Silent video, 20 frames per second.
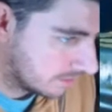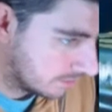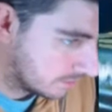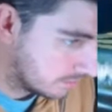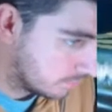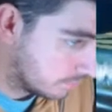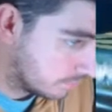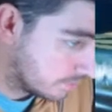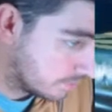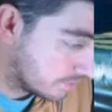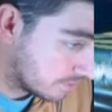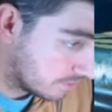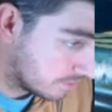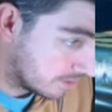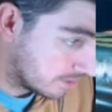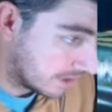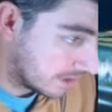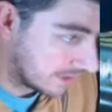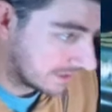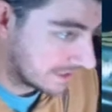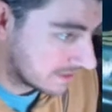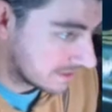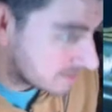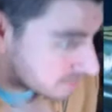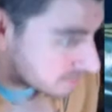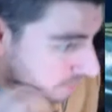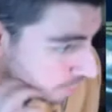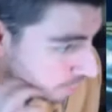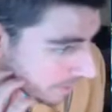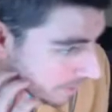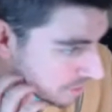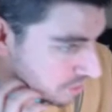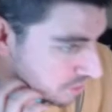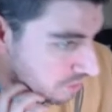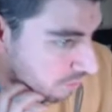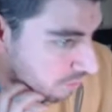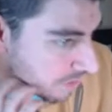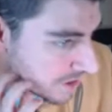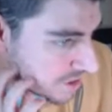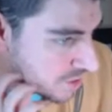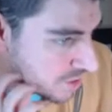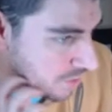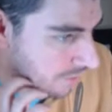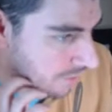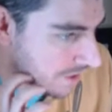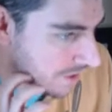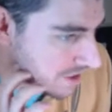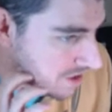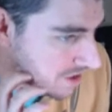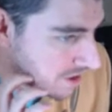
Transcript: with, that gets 2 extra raids during raids,